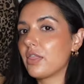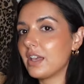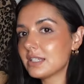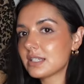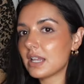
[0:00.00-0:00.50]

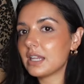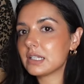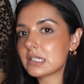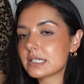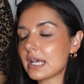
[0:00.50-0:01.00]
This
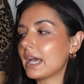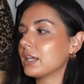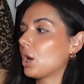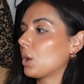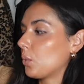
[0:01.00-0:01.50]
little
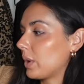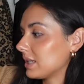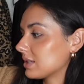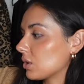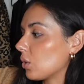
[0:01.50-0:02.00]
satin
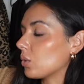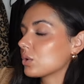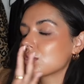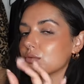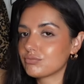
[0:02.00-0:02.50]

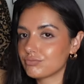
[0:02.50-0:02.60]
waistcoat,